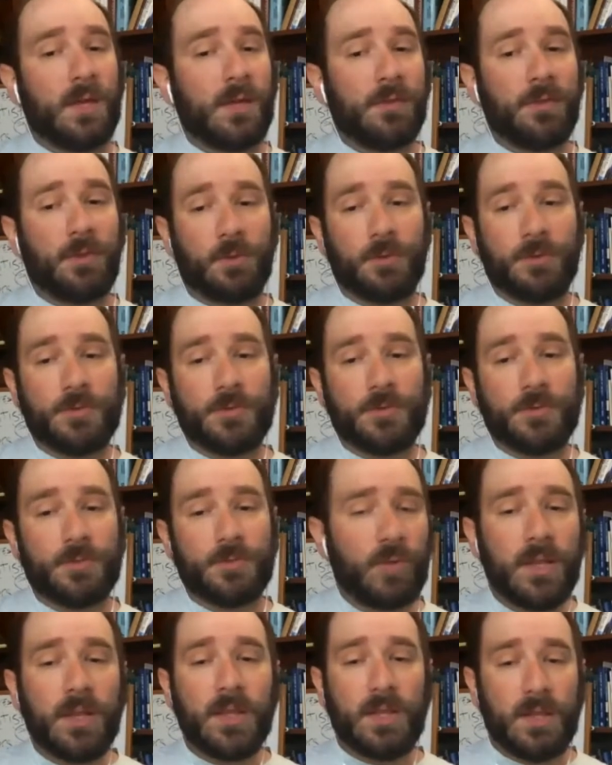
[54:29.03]
There are some
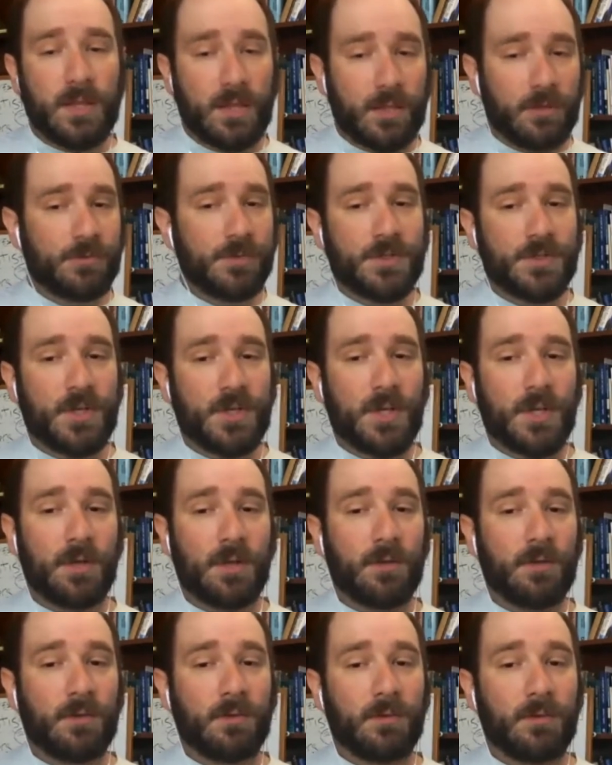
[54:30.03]
really
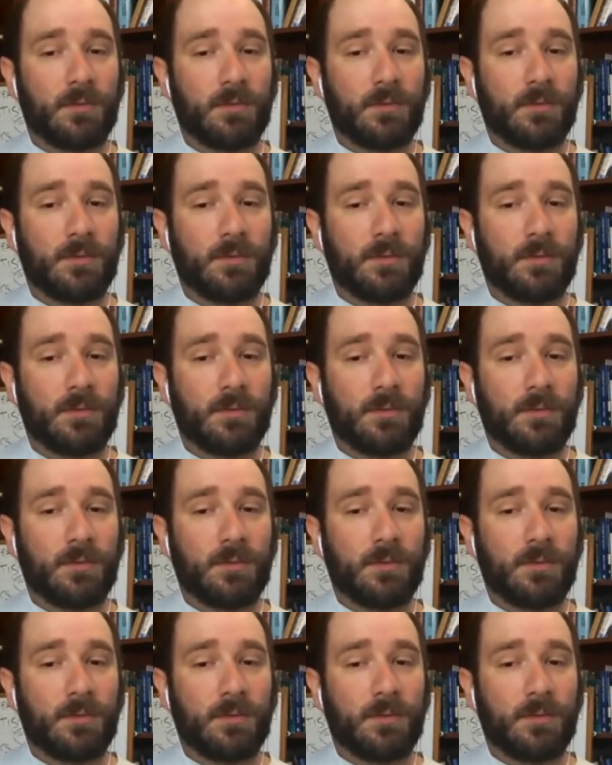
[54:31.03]
interesting.